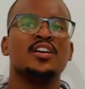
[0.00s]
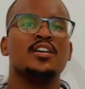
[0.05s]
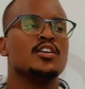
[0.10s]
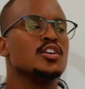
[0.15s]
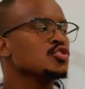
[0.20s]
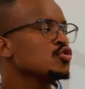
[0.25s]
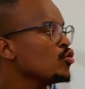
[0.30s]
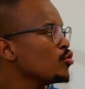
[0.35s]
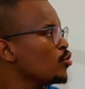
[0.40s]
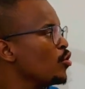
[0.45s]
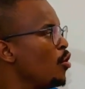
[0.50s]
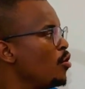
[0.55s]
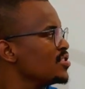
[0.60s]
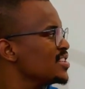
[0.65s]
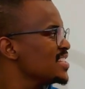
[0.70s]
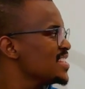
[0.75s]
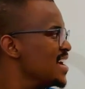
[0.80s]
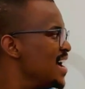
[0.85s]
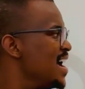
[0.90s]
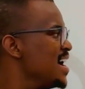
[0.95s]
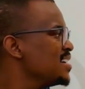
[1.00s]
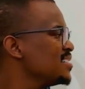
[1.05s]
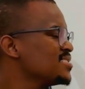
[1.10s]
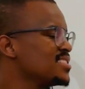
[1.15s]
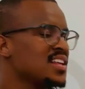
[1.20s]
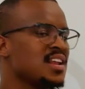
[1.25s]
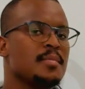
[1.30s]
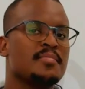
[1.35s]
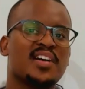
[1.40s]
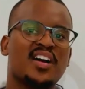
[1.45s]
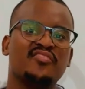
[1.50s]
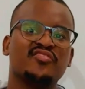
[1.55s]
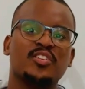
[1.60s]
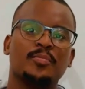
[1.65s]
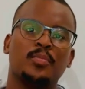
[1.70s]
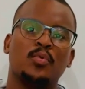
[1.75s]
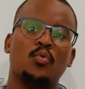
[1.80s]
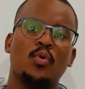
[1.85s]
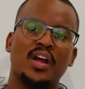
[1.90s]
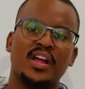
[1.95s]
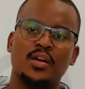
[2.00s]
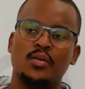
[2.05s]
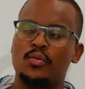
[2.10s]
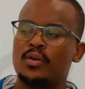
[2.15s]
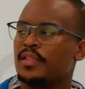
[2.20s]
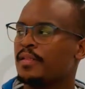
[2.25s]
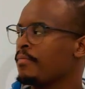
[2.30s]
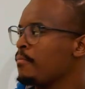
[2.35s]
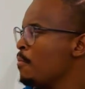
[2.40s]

So those are the angles that I'm comfortable working with.